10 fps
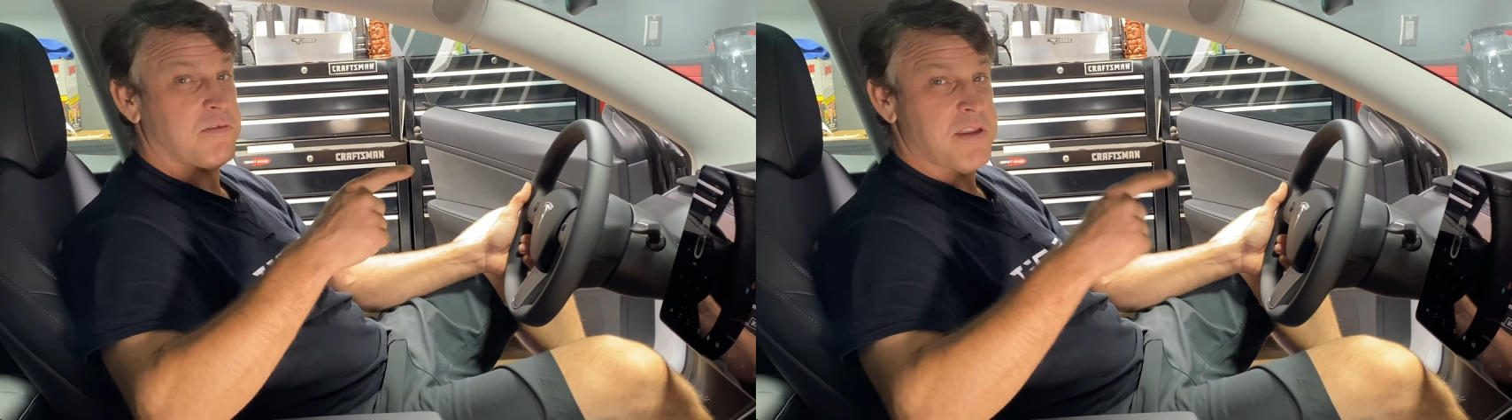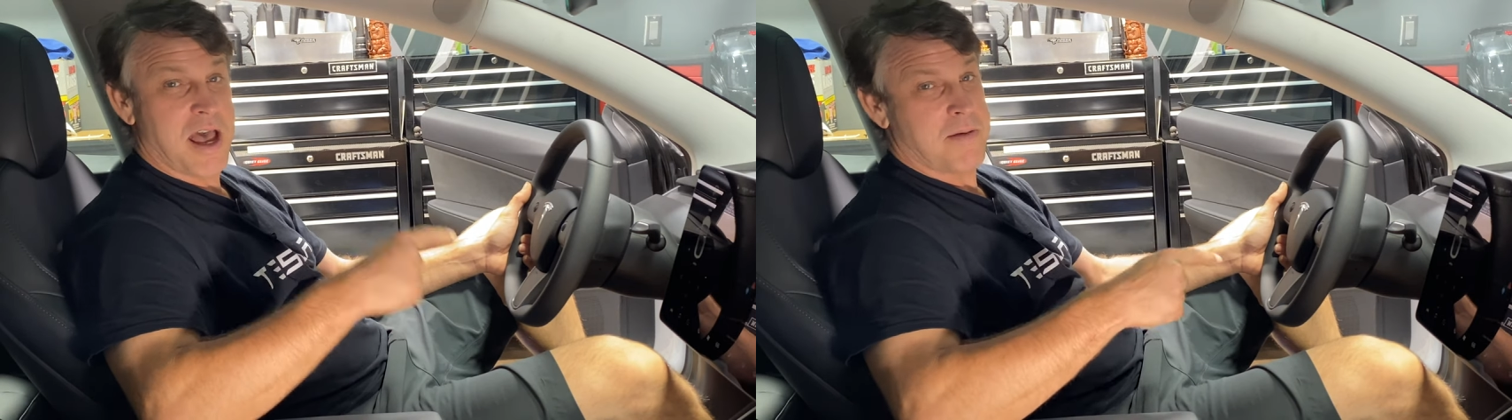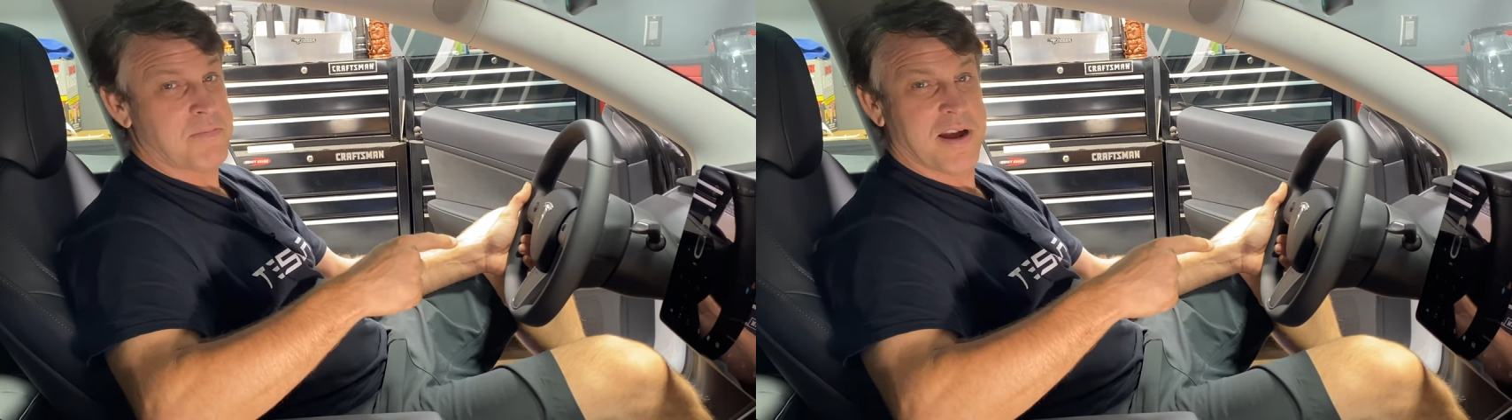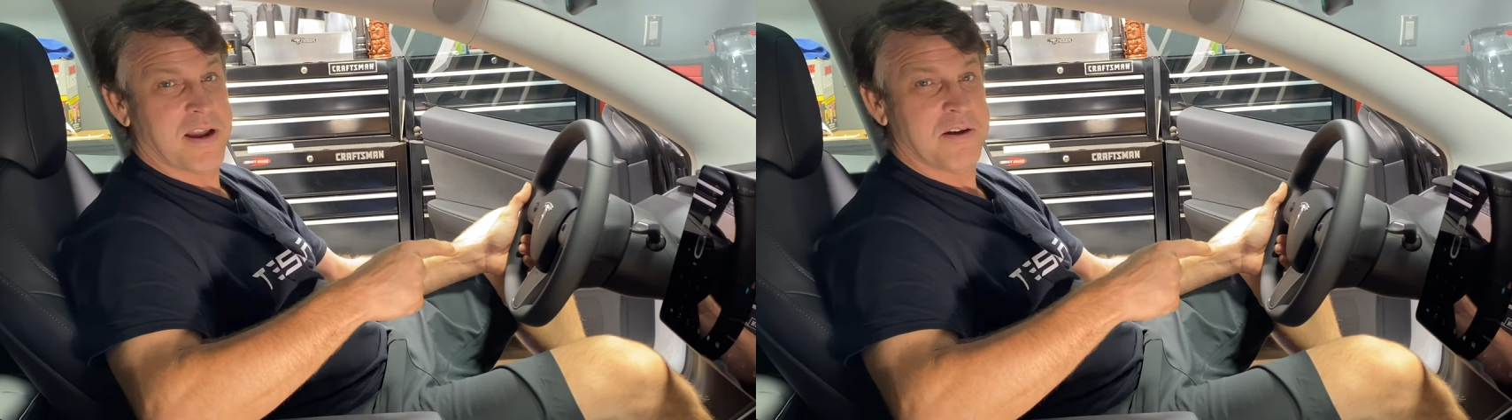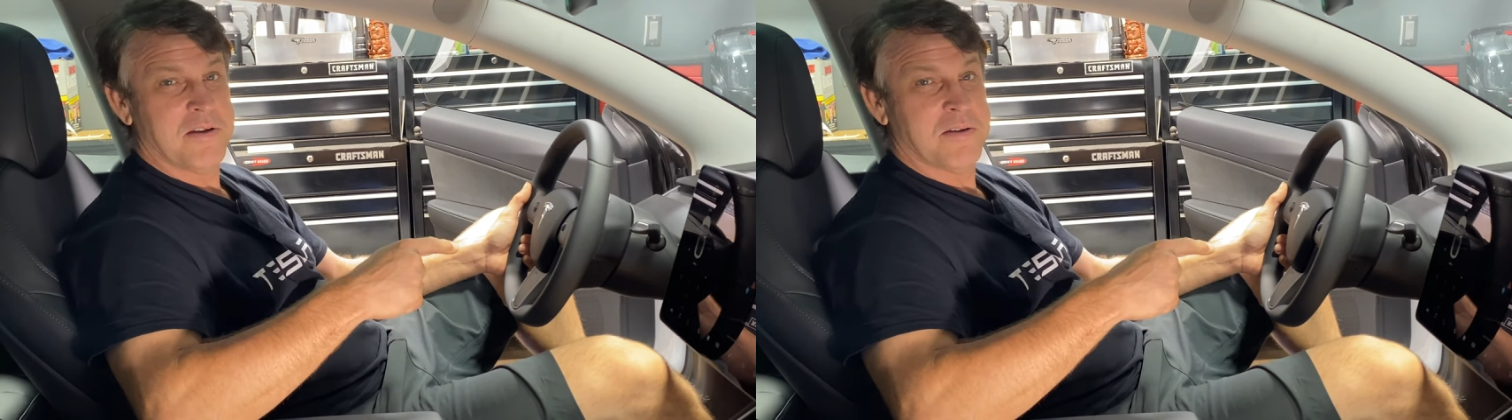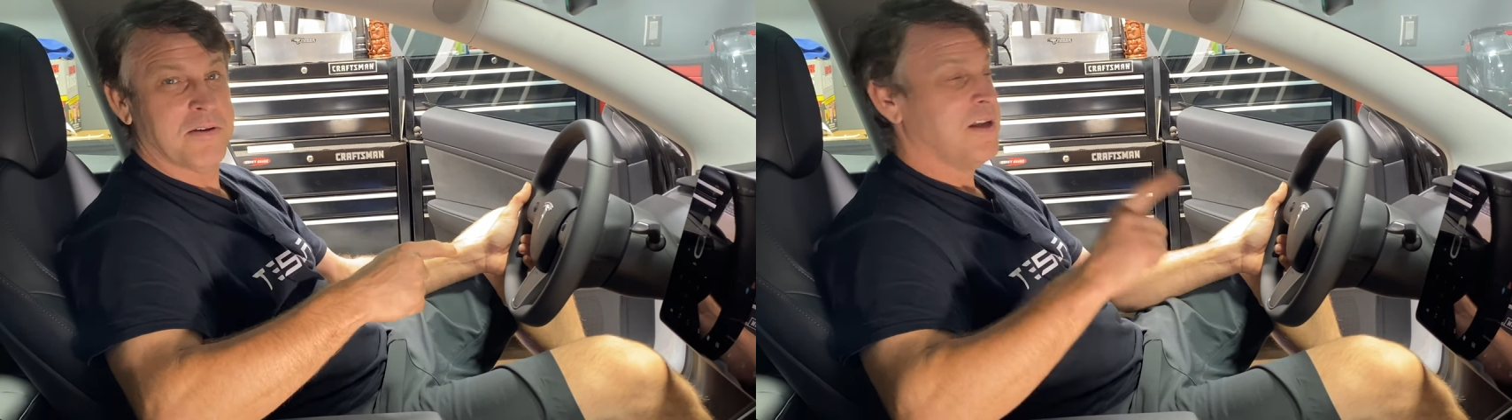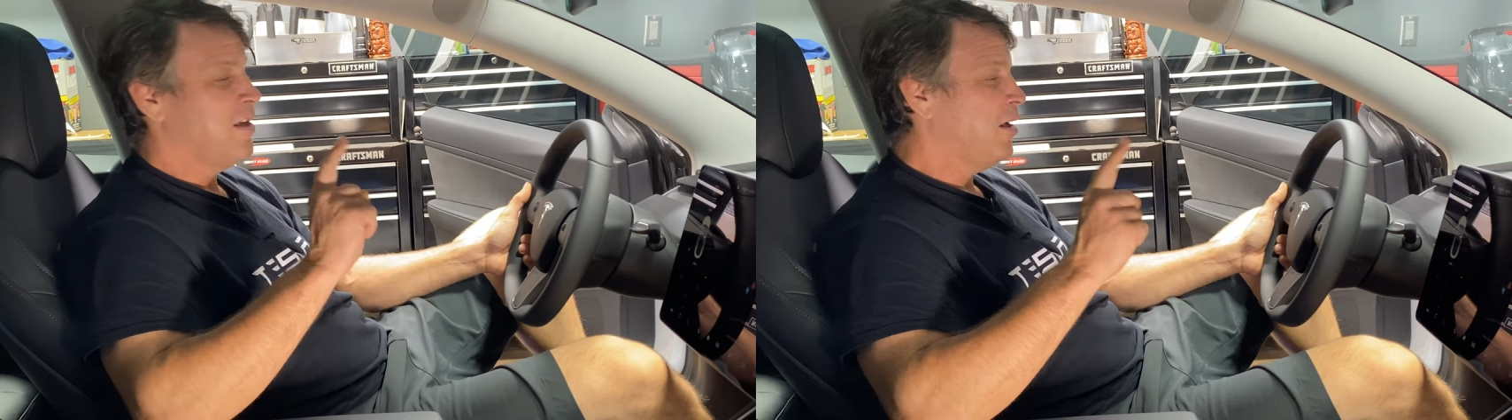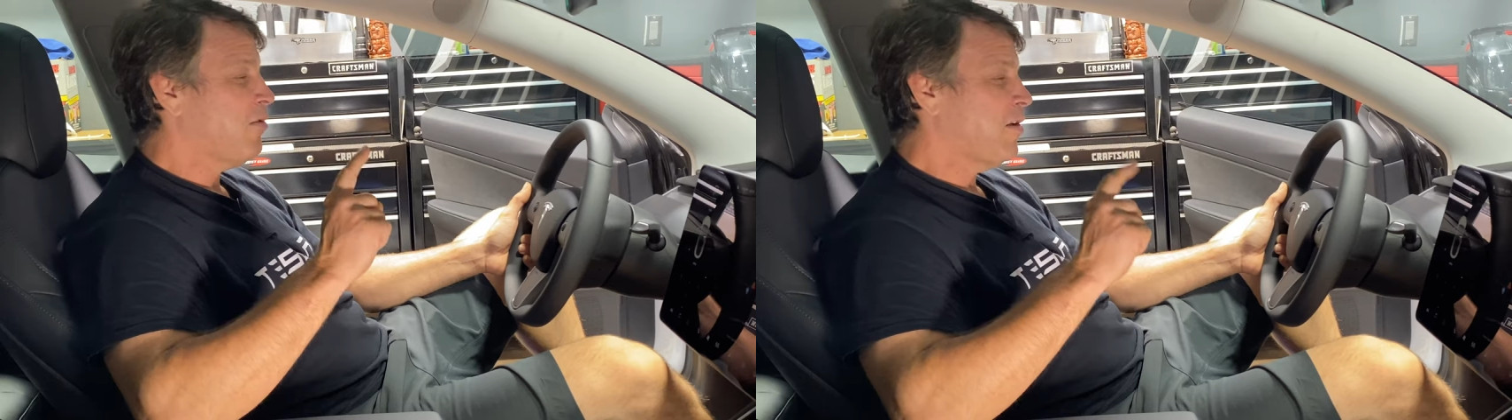not brand new.
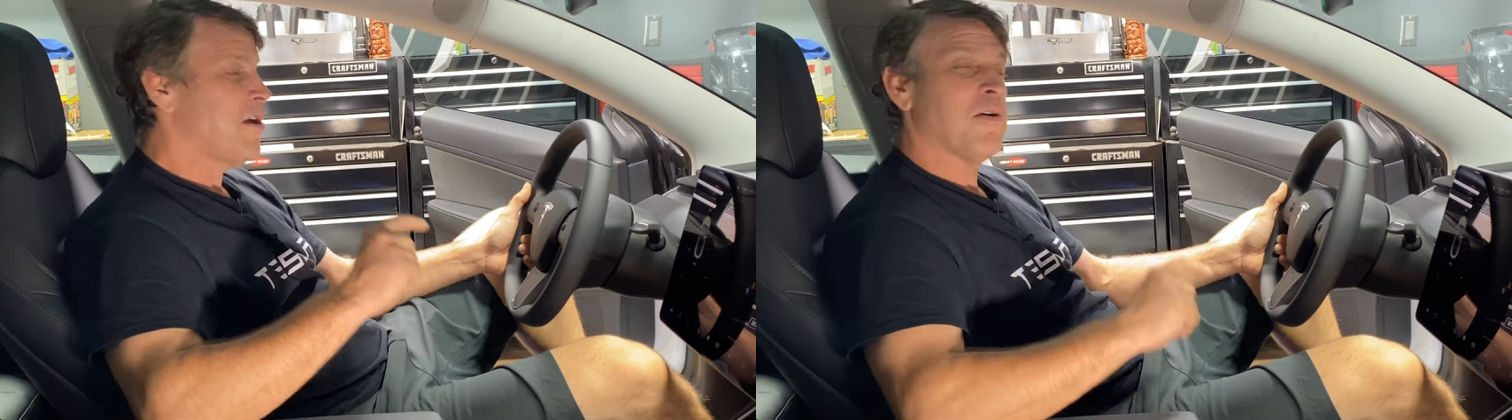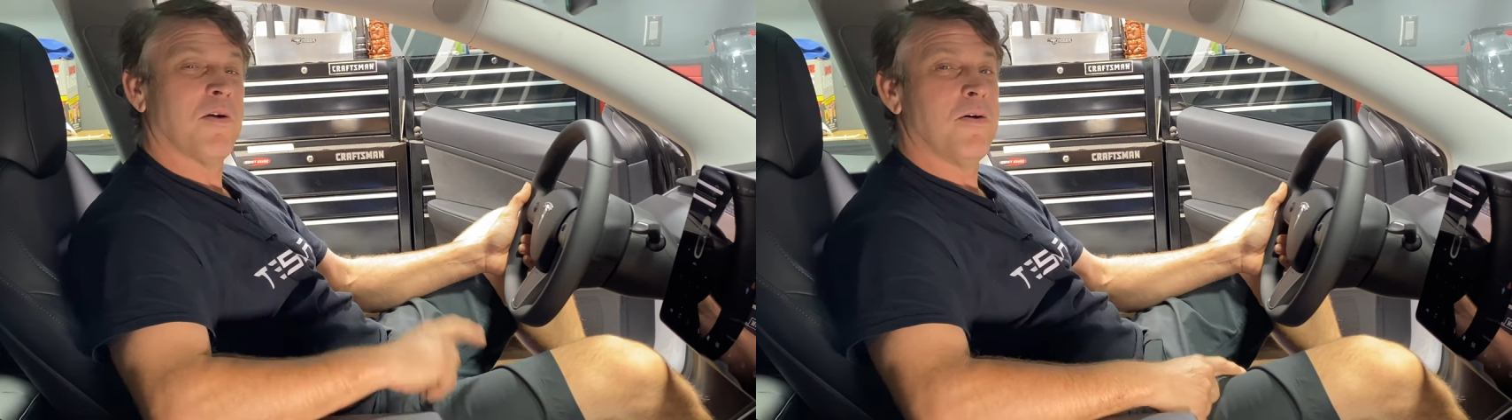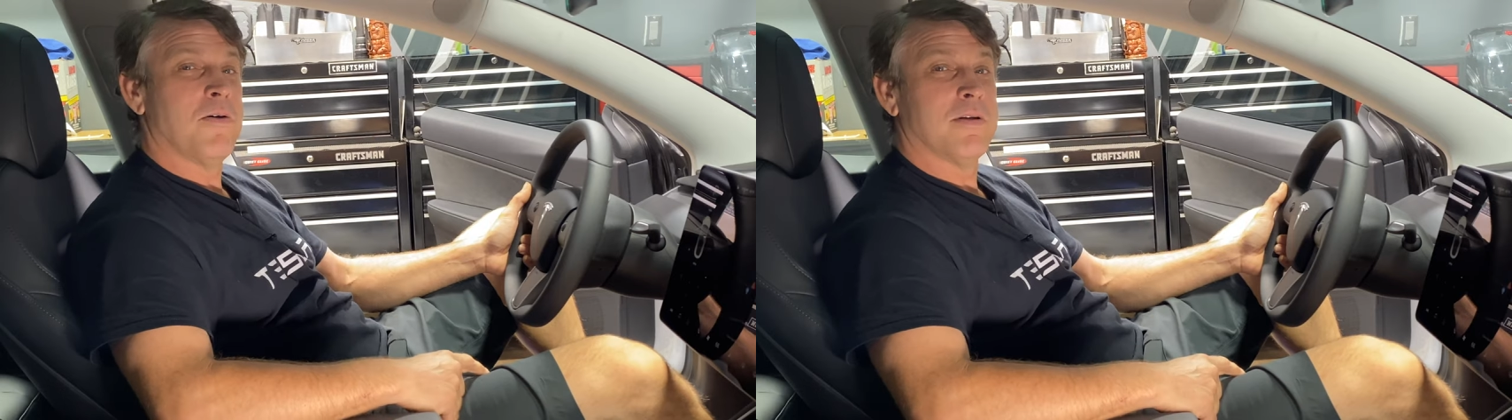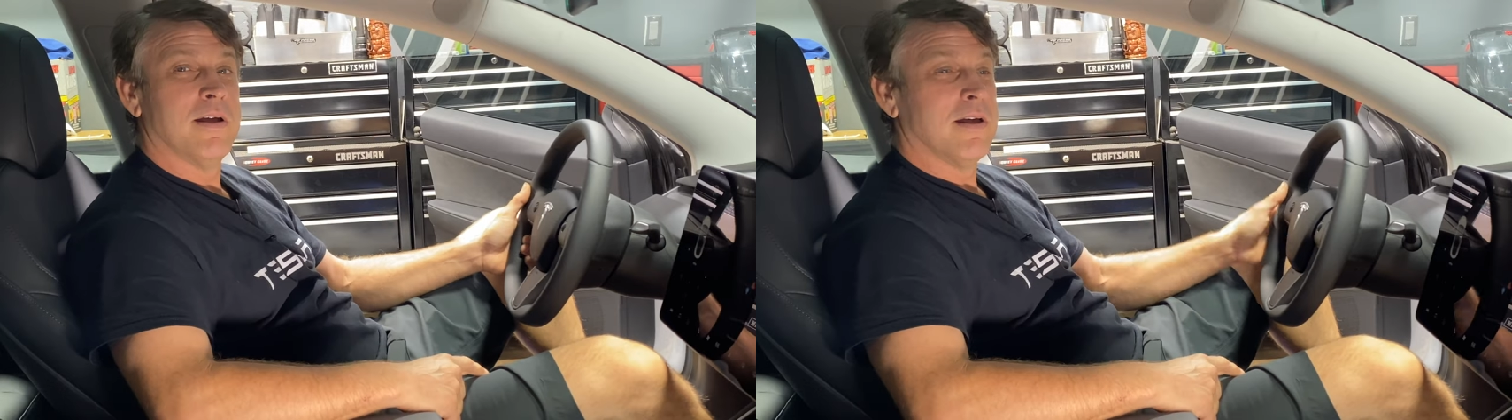It's a year old.